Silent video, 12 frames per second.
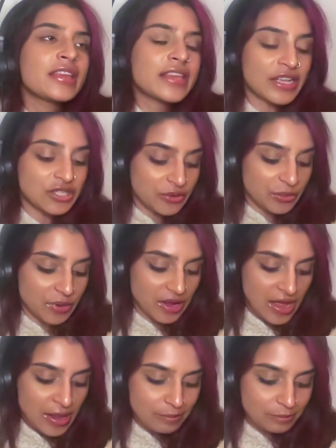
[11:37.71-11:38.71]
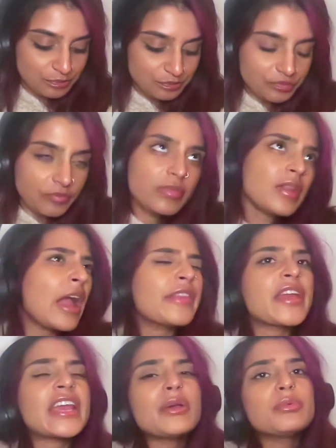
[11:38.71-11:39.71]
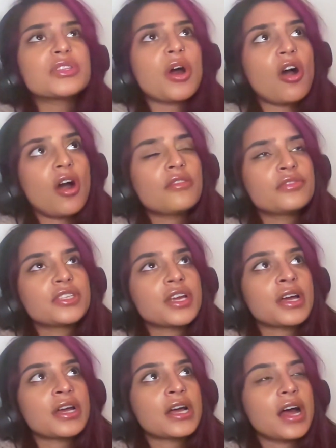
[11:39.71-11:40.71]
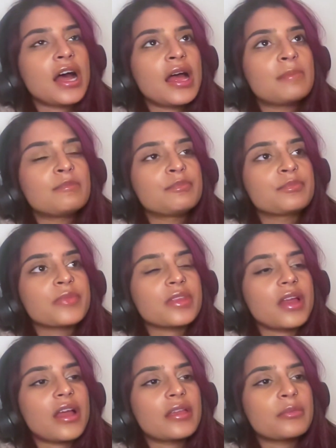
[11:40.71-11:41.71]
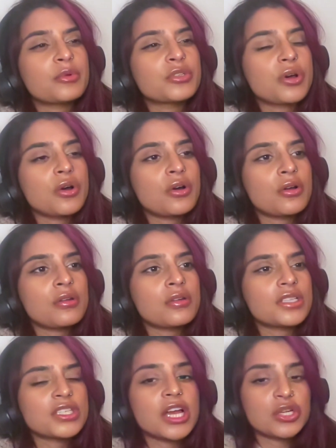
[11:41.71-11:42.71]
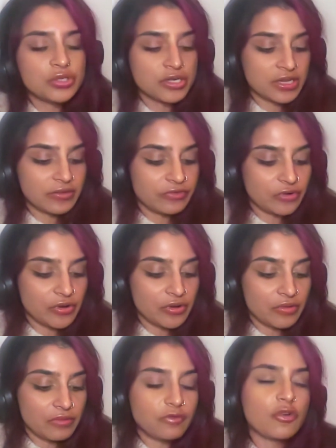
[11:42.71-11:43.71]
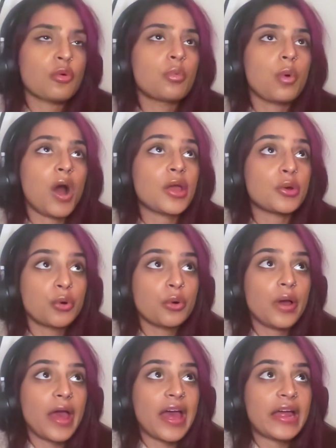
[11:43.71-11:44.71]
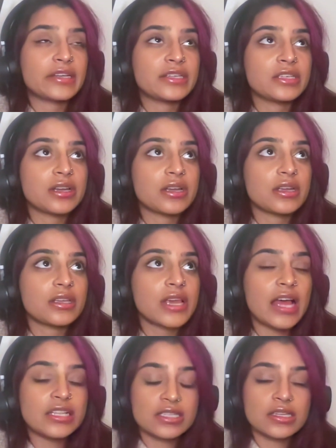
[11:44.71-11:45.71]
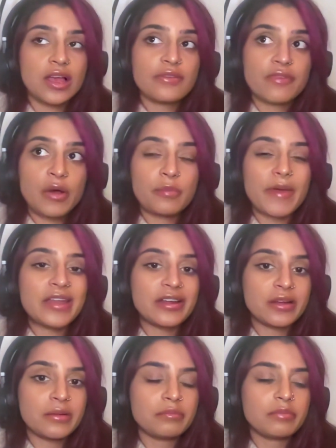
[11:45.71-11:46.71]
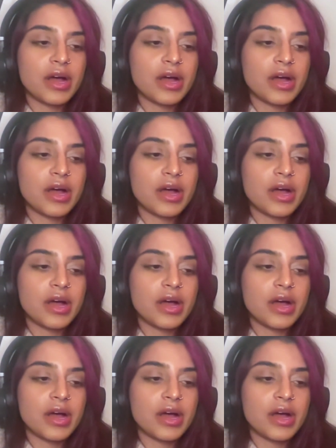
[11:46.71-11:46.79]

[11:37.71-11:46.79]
yeah, so I think it was after I was on sertraline for a while, and yes, I felt better,